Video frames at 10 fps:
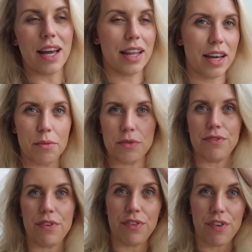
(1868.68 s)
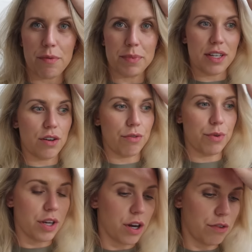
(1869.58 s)
you get like up to 55% off
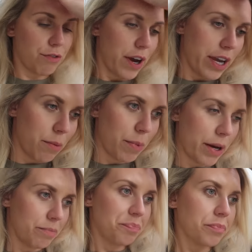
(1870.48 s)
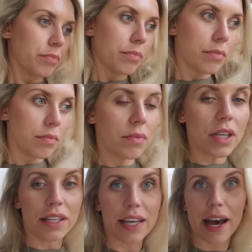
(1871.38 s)
with the code Freya, but
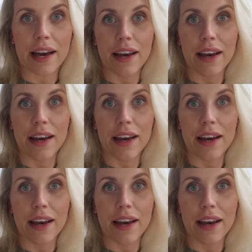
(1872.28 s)
yeah.